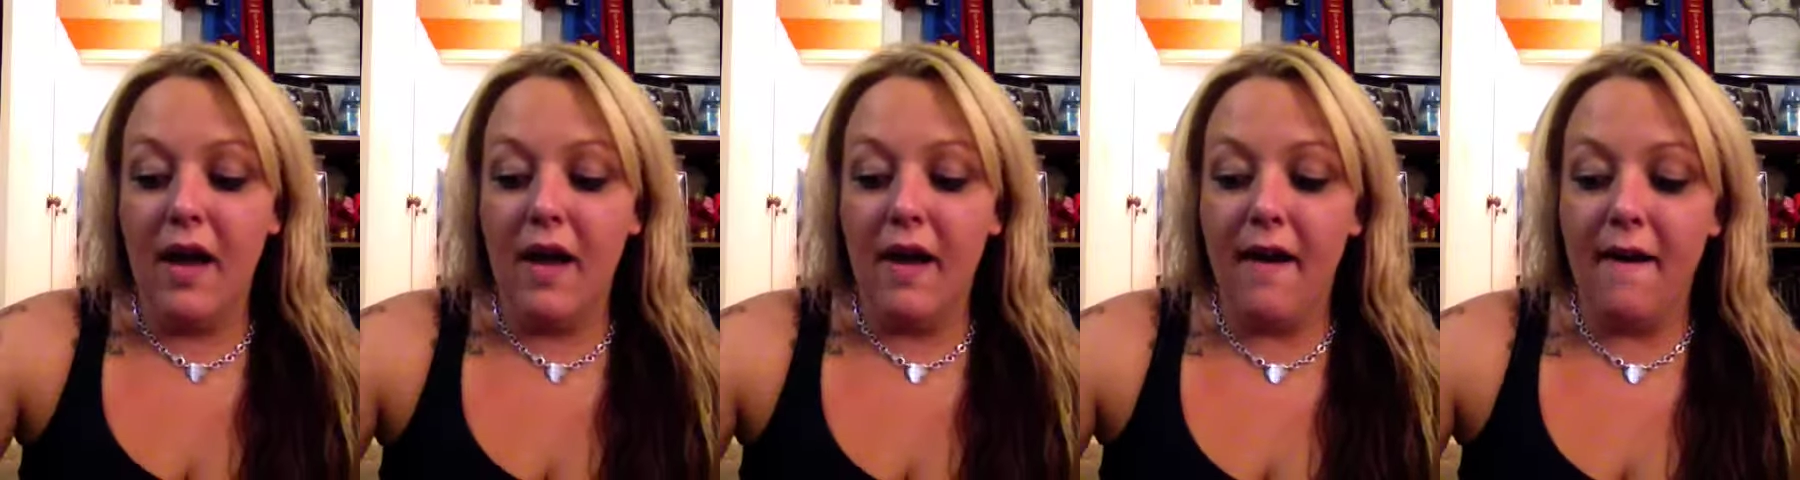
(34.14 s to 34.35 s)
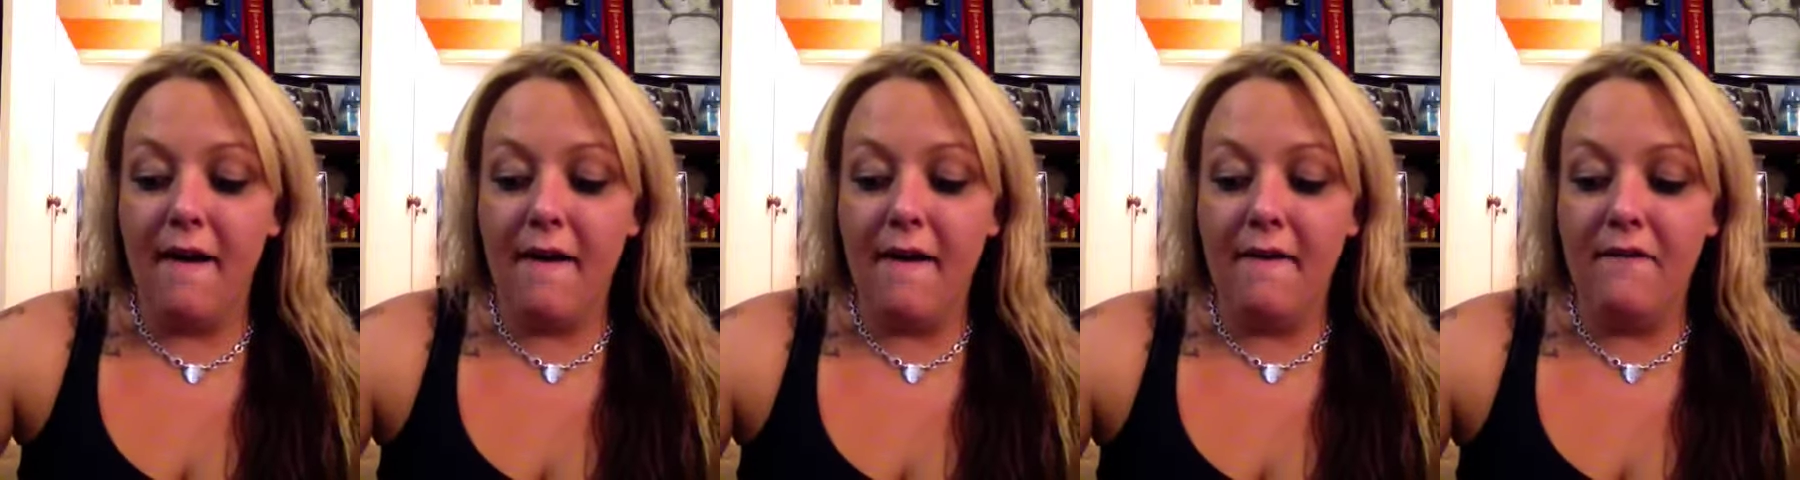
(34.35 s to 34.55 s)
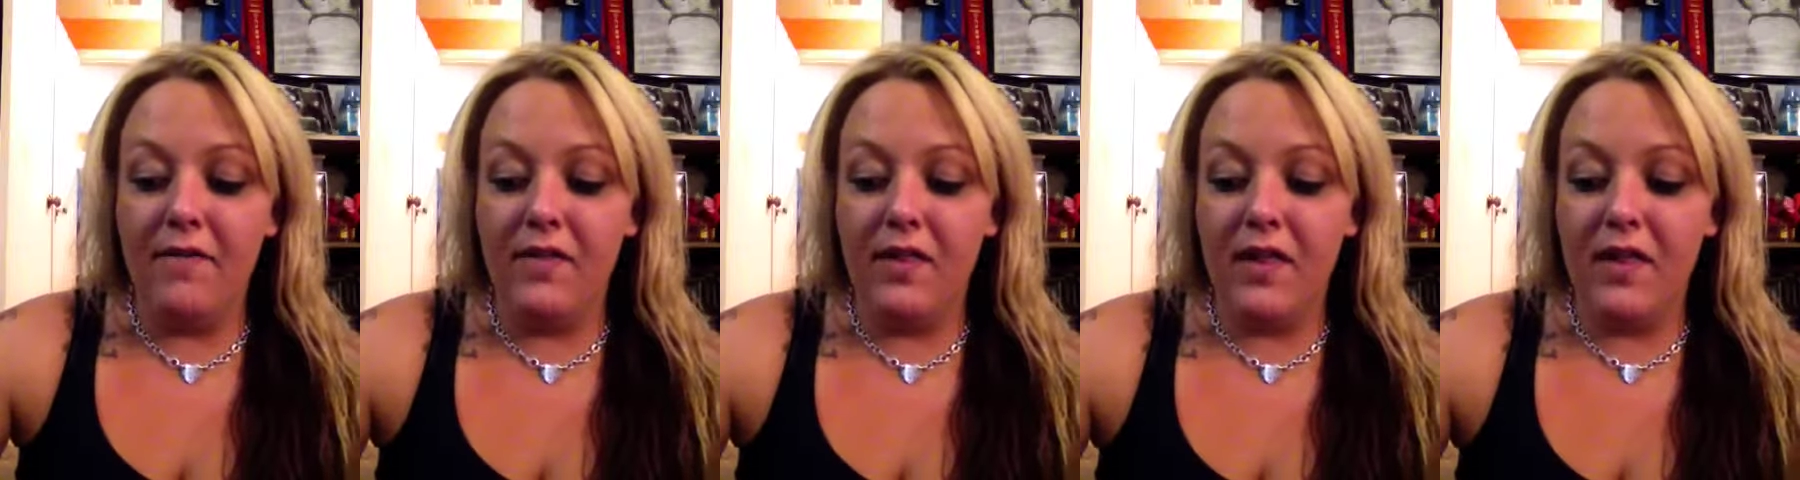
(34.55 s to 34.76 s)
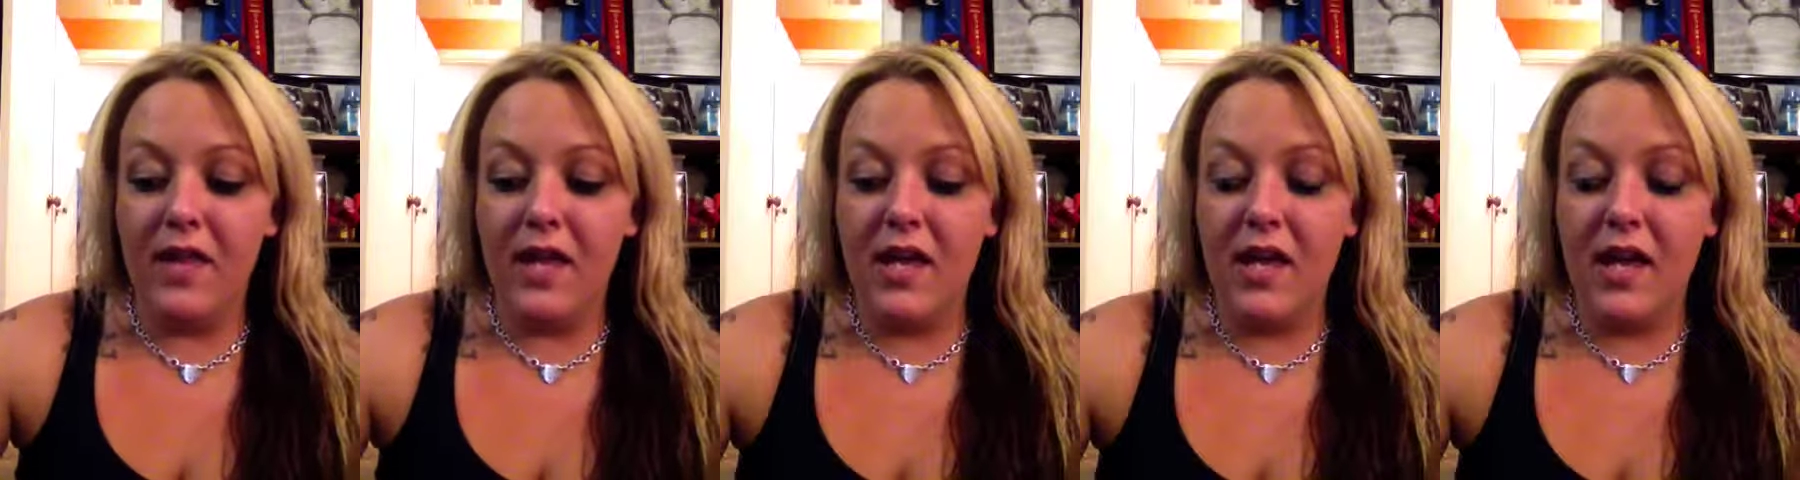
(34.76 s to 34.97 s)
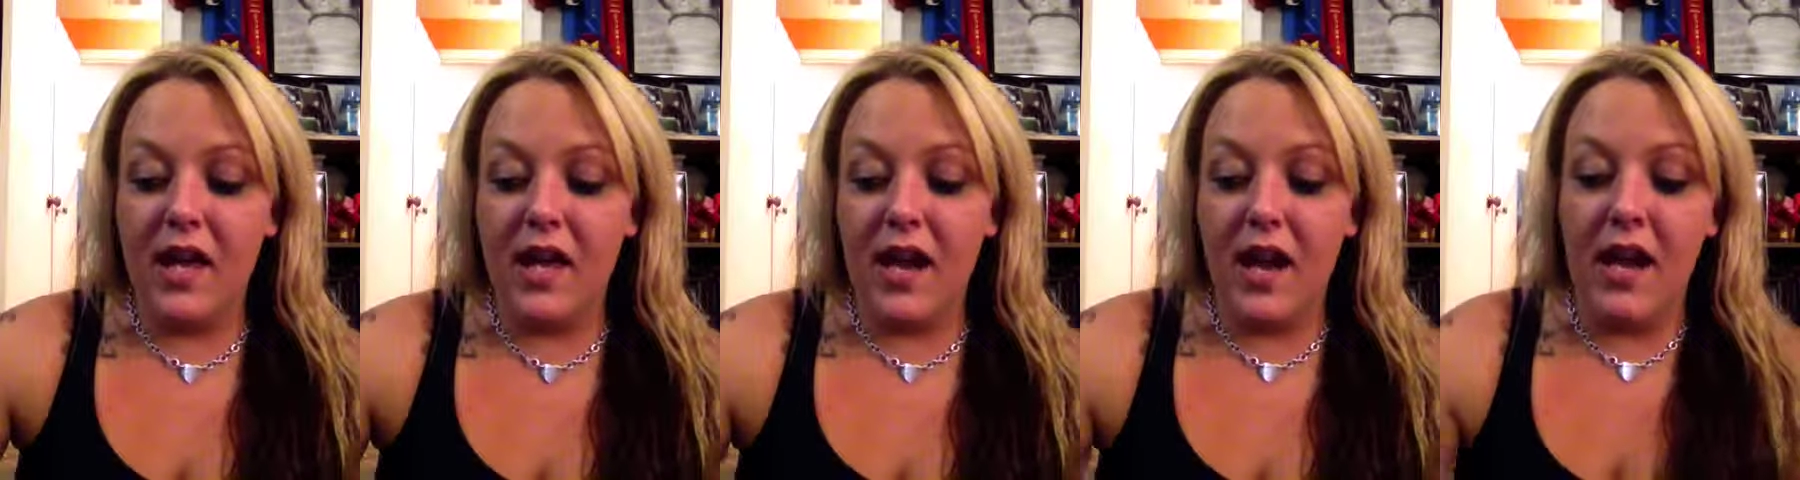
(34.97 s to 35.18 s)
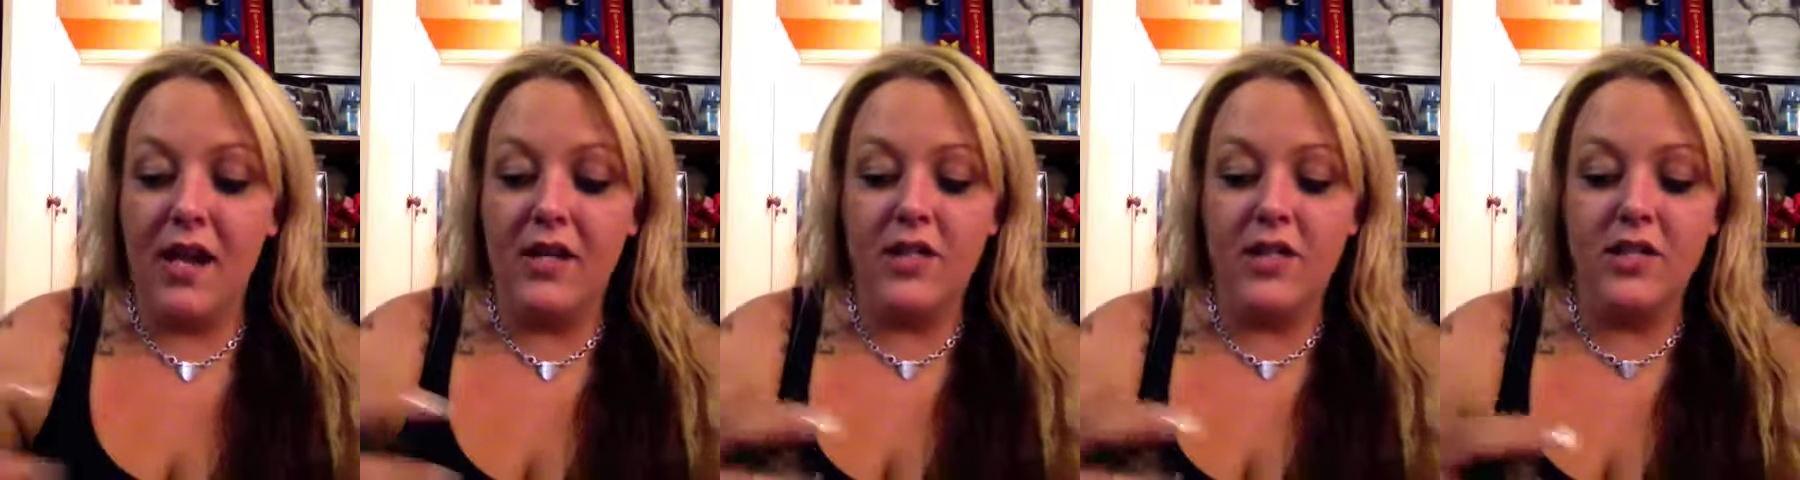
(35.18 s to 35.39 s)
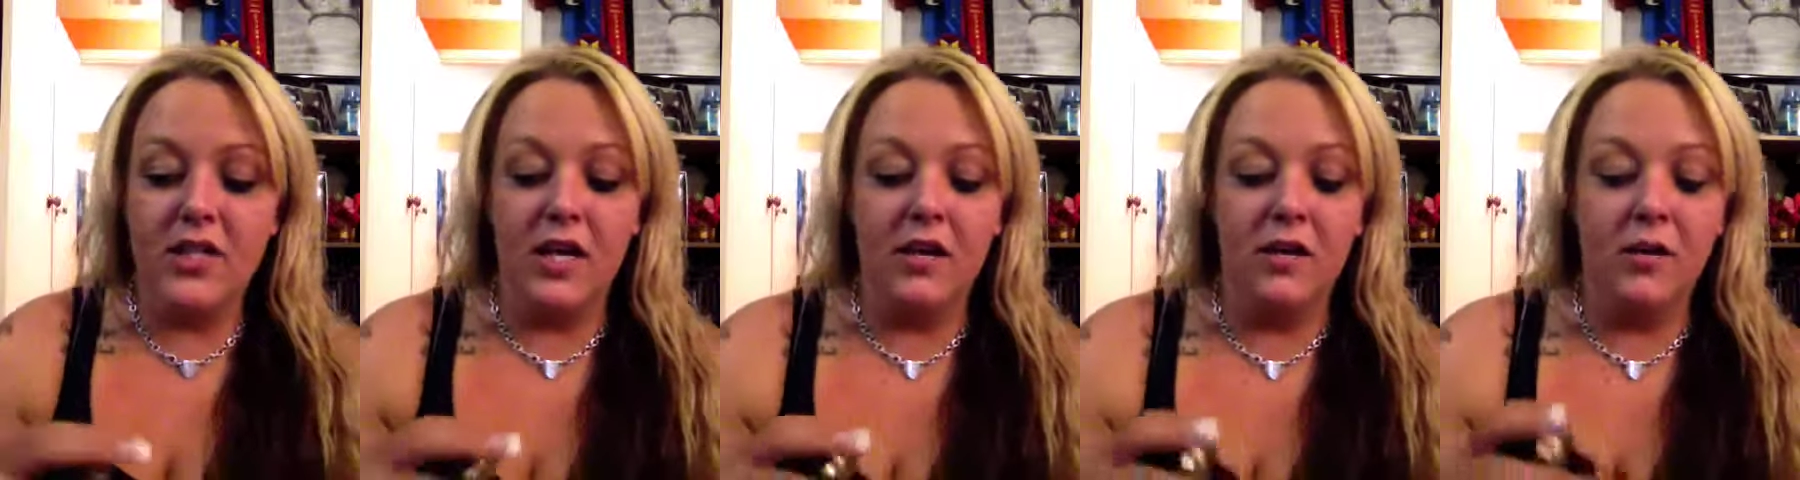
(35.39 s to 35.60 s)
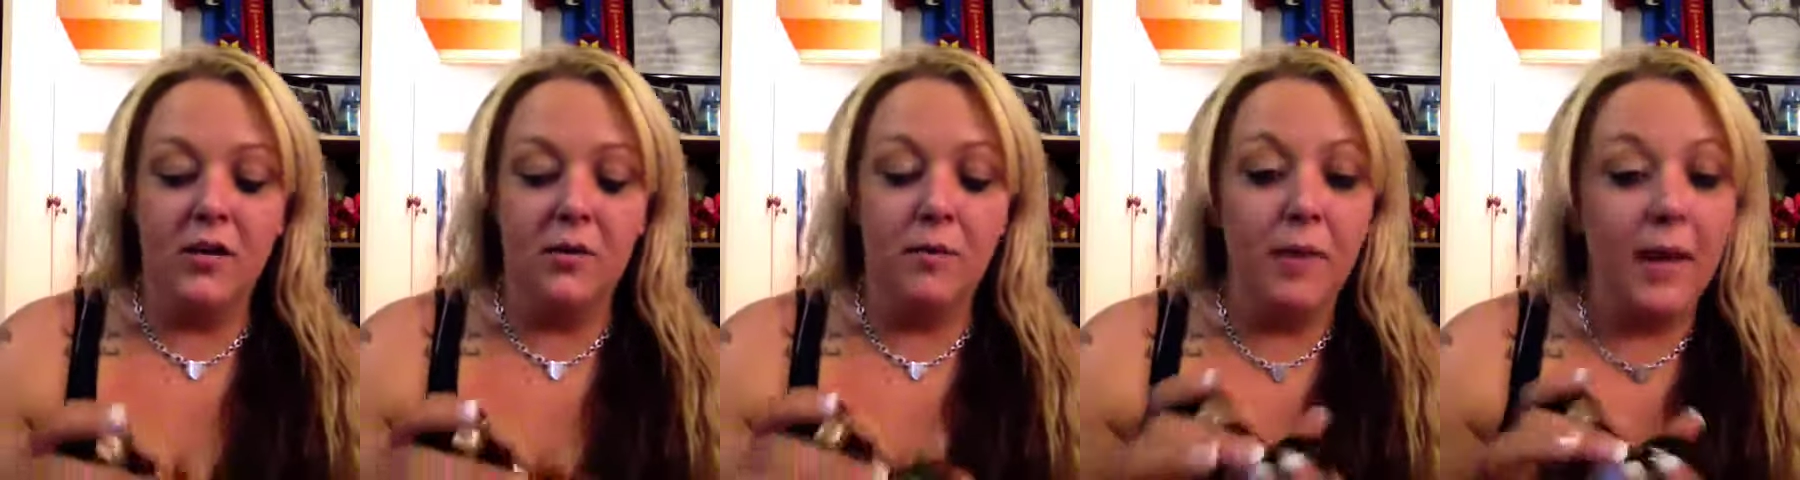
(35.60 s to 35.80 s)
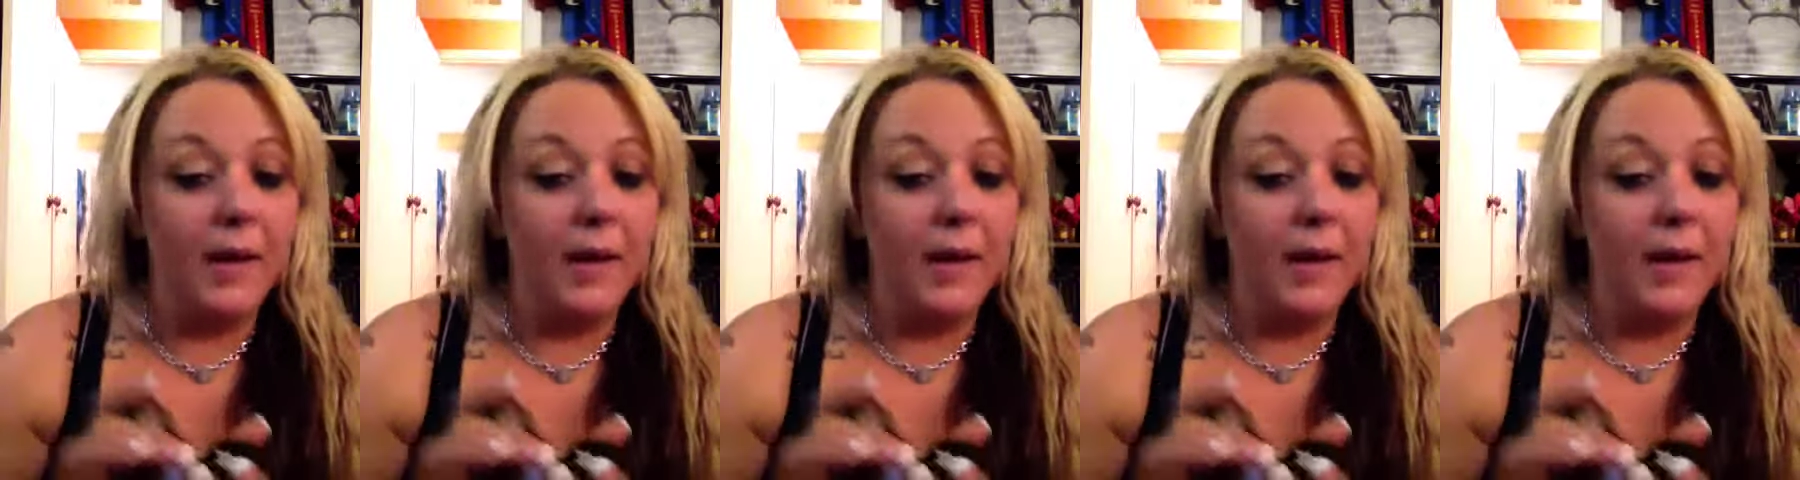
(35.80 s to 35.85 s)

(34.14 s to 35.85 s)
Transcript: of the eyeshadow